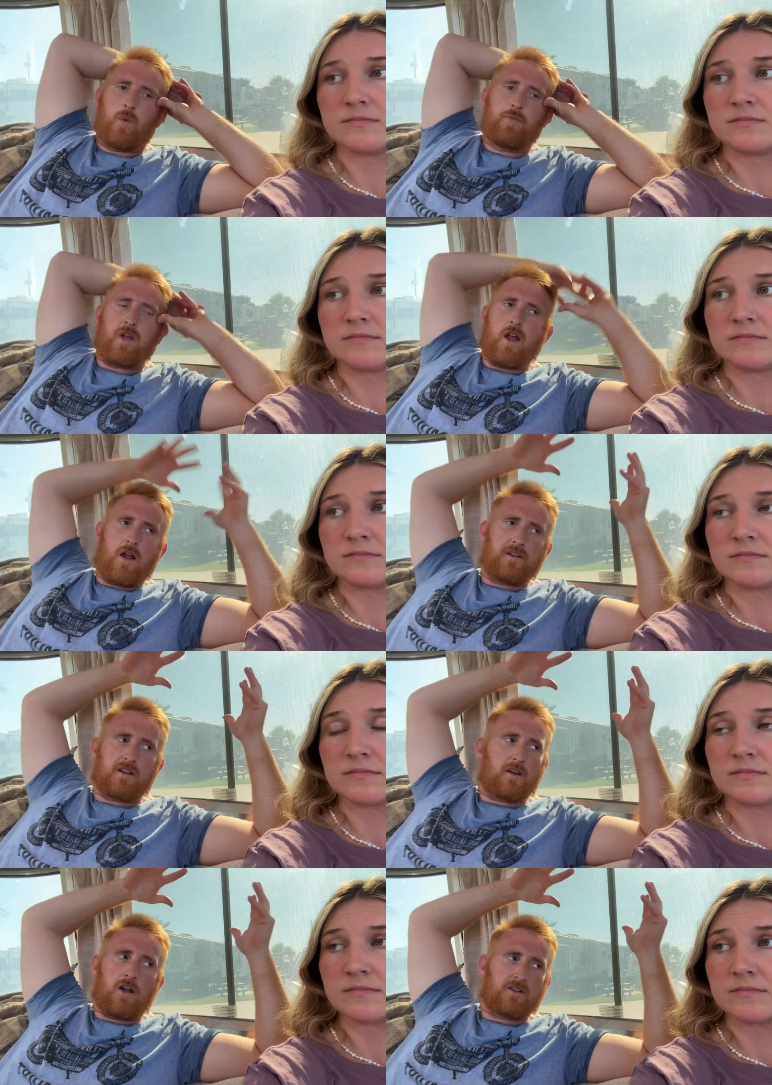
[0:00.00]
Speaker 1: We plan on
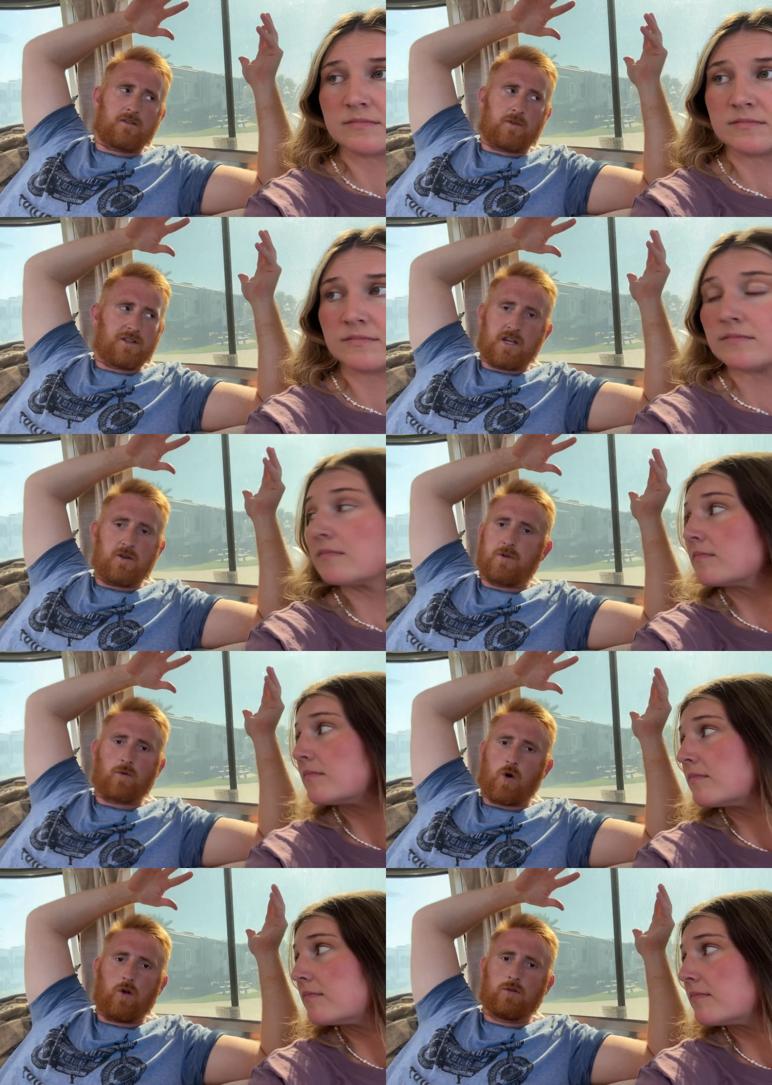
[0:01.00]
on continuing to
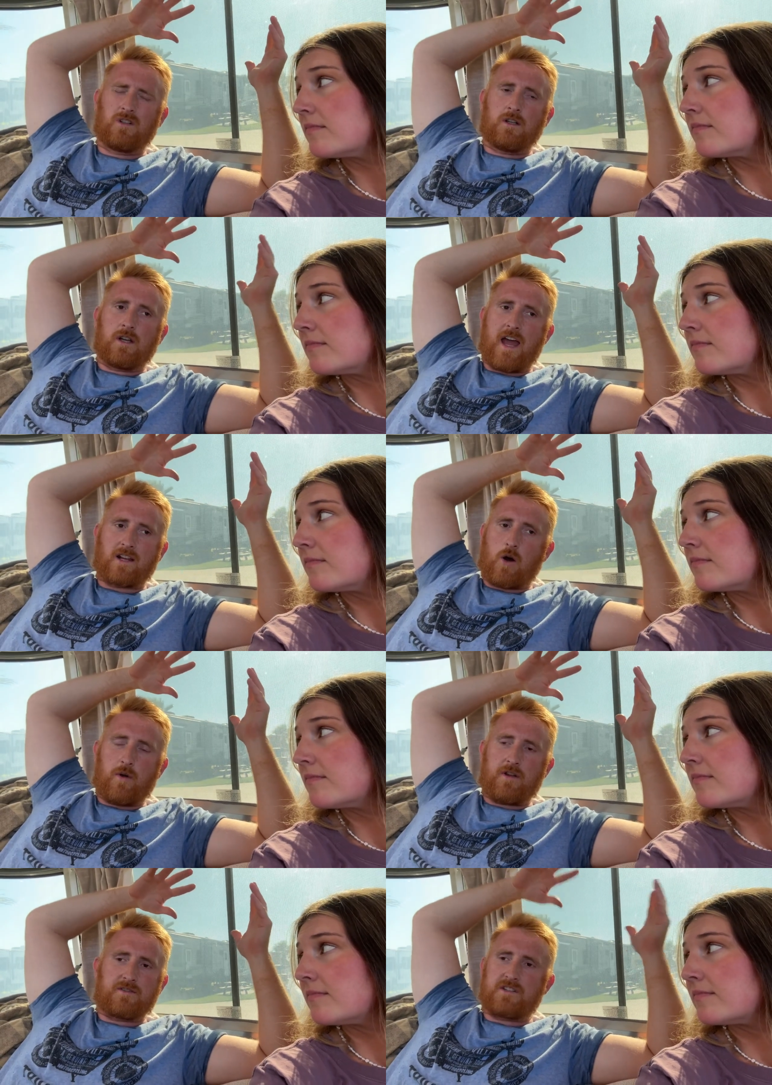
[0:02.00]
roll and going
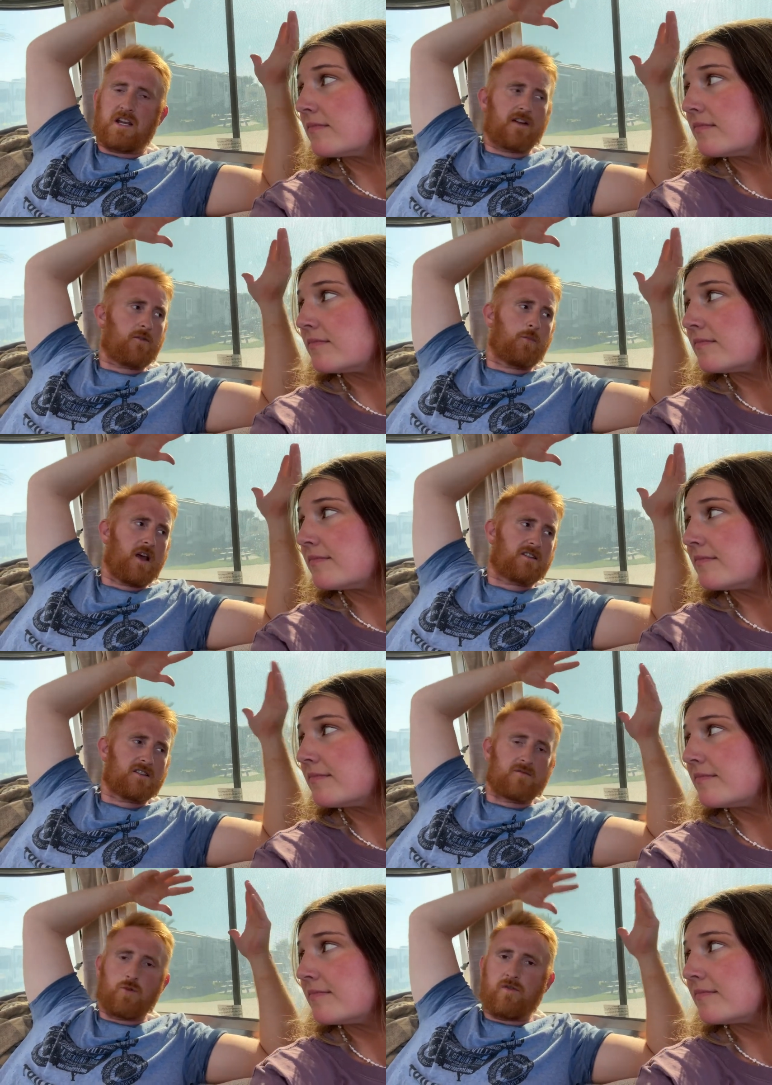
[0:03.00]
and seeing different
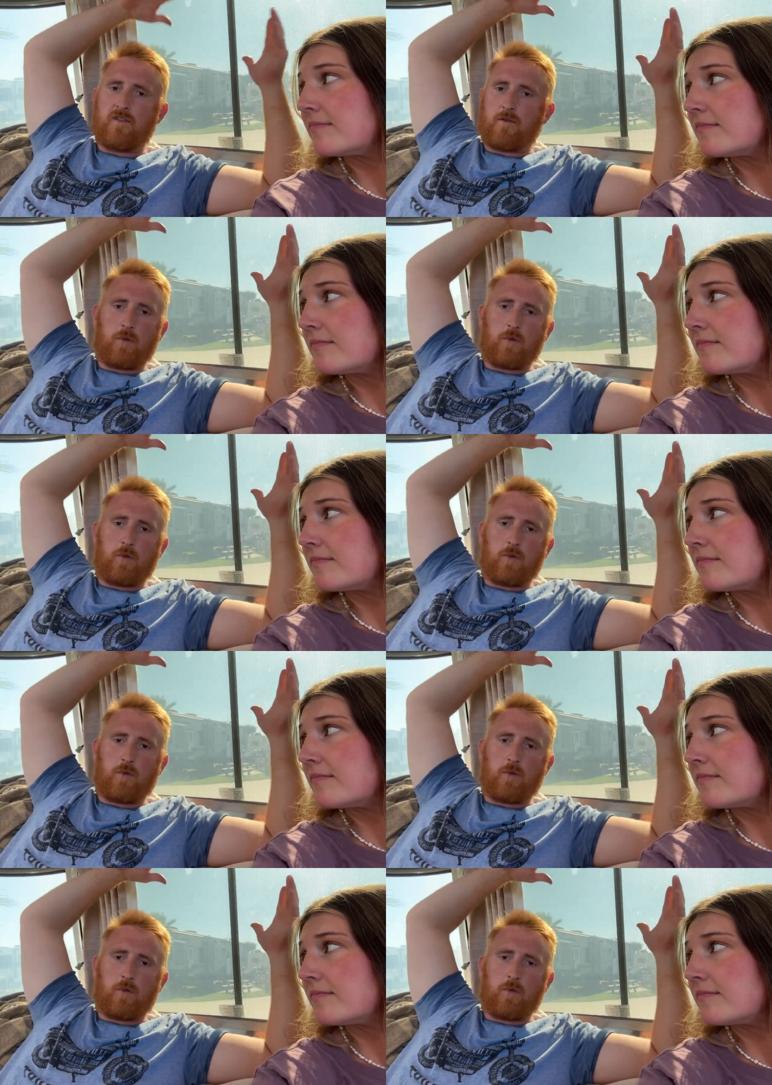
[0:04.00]
places and moving different